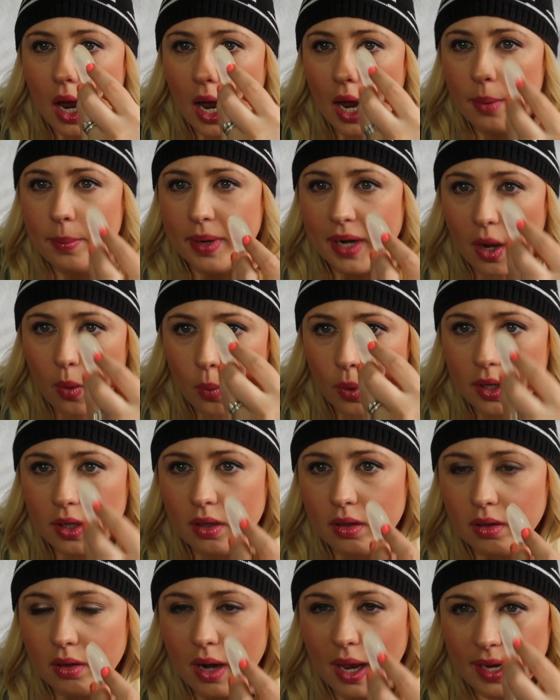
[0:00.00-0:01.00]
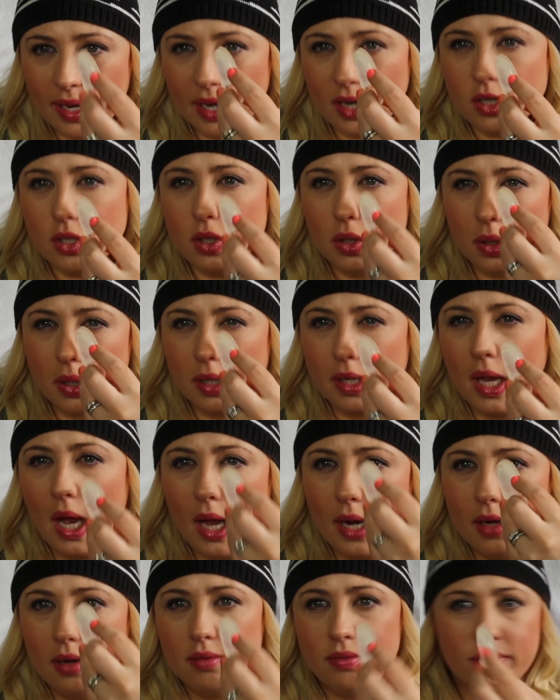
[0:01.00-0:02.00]
I mean, I wouldn't, I guess you could
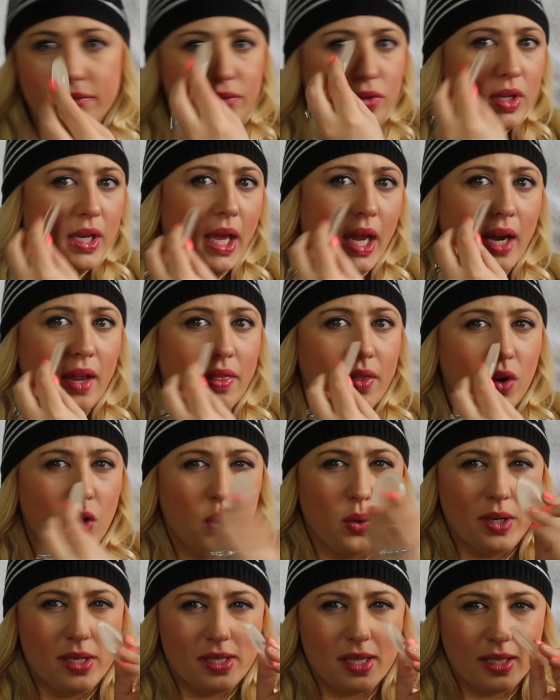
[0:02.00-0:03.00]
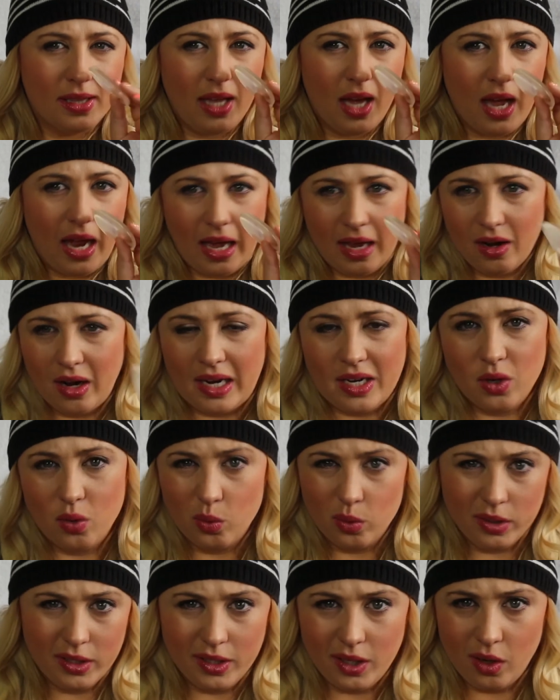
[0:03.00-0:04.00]
kind of get in the crease like that. I, I don't
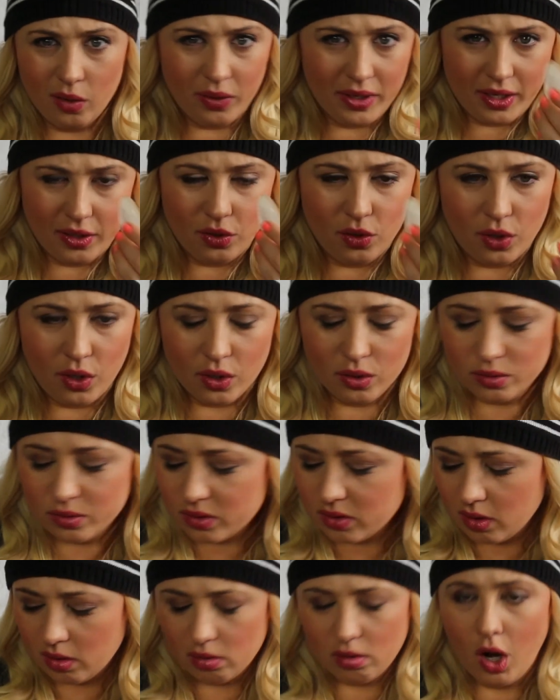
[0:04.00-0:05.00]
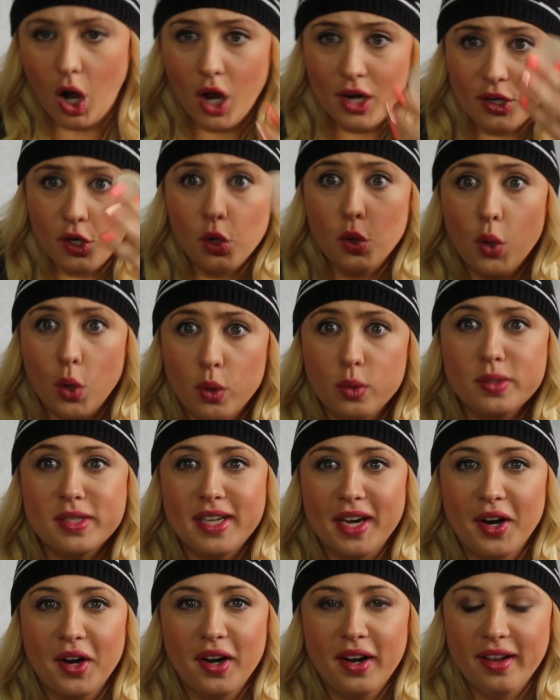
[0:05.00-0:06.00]
really know, like in your nose, or in your nose
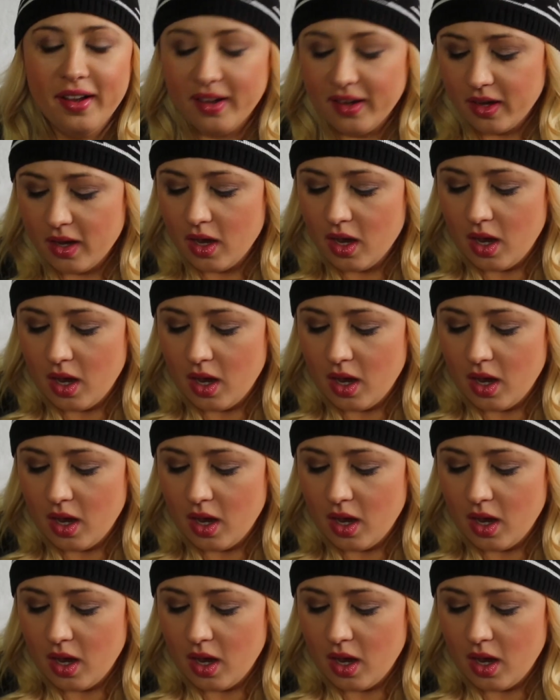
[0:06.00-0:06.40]
area.